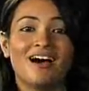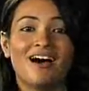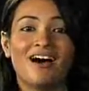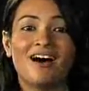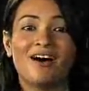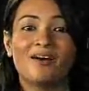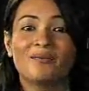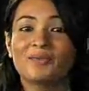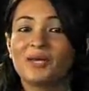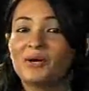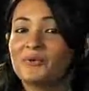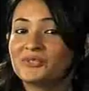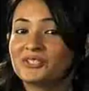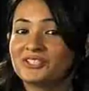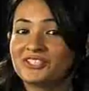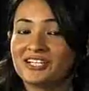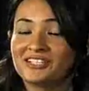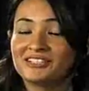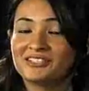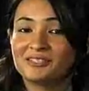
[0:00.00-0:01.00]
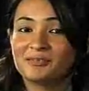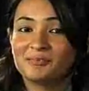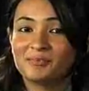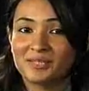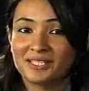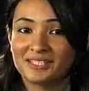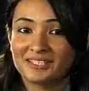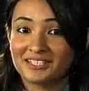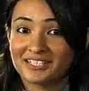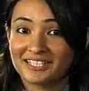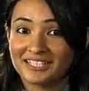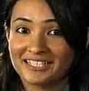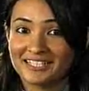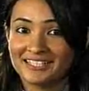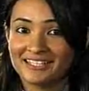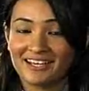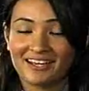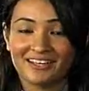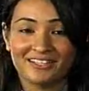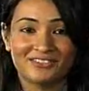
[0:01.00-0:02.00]
That was Chancellor Peter
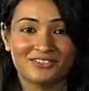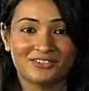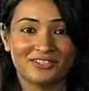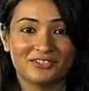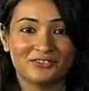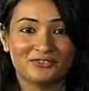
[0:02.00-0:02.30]
Heath answering